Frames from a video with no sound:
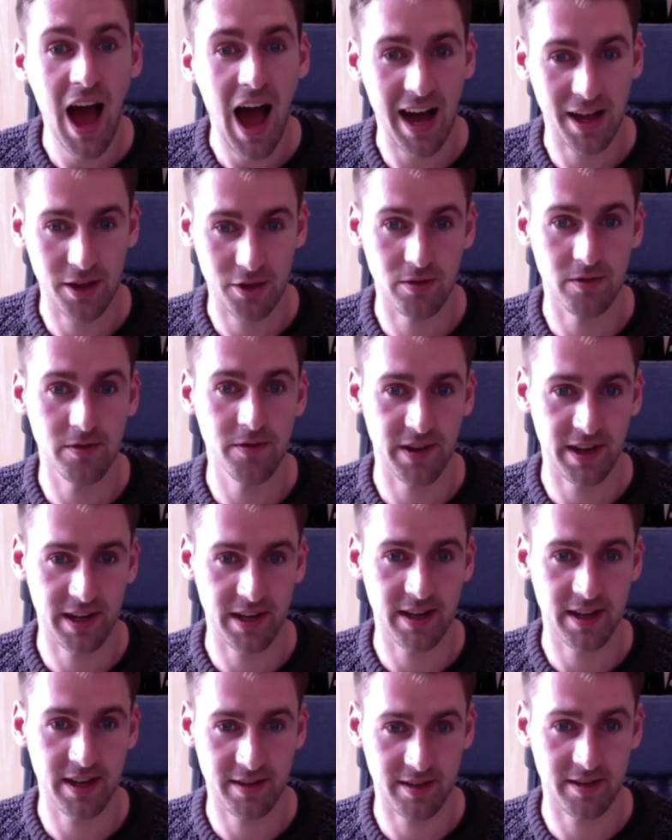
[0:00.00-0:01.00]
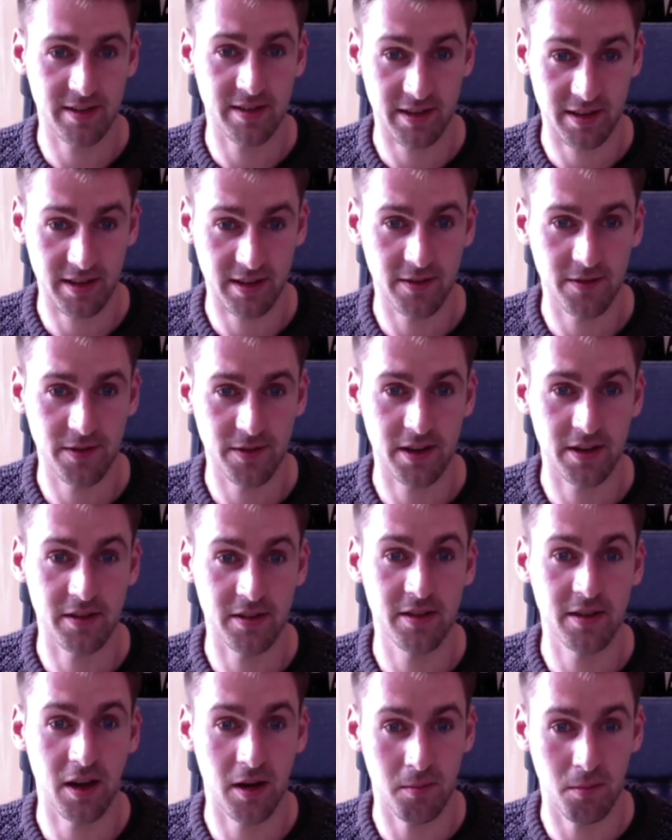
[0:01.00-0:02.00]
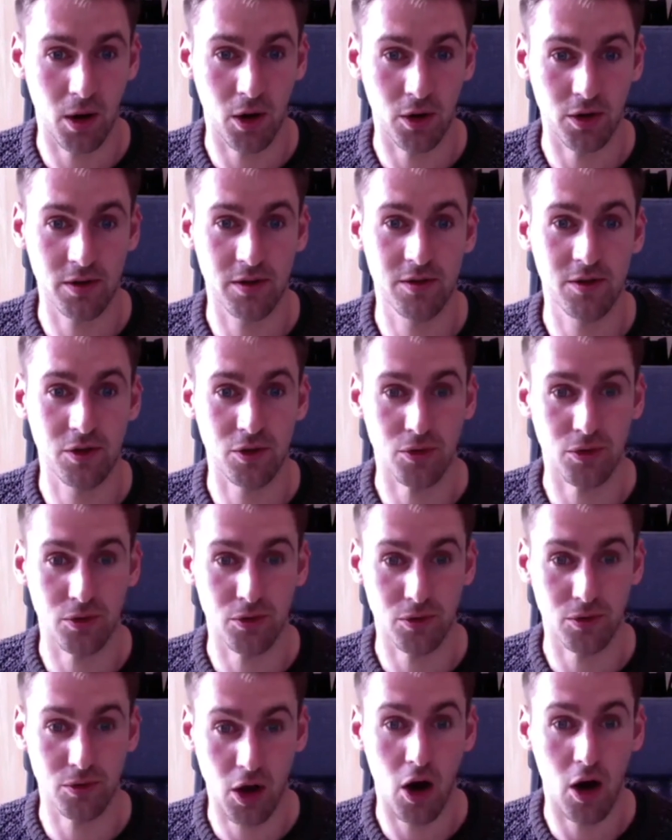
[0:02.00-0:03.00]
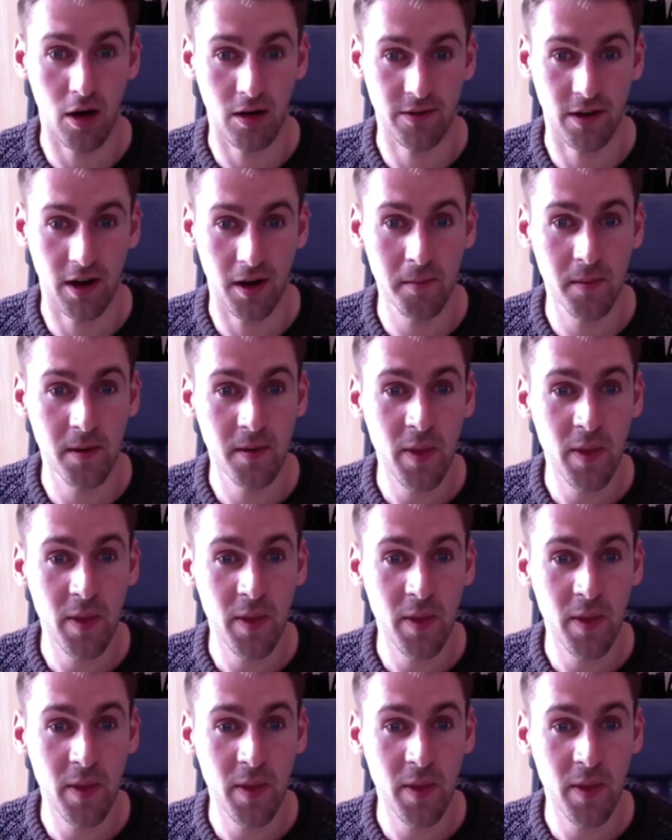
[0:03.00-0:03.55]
I don't think it's a significant amount to cough up.